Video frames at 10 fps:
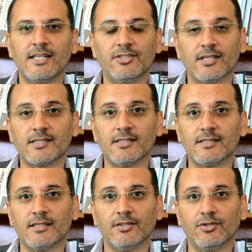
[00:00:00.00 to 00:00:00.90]
justice
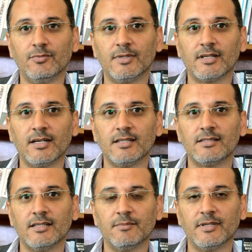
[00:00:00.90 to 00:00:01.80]
and human rights
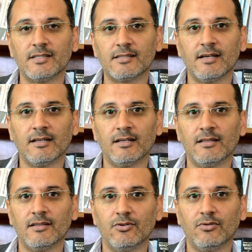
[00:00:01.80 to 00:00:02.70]
in Palestine
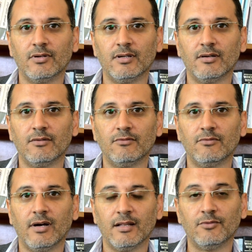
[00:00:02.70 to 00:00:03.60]

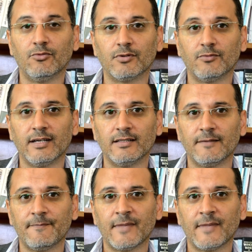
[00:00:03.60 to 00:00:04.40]
and worldwide.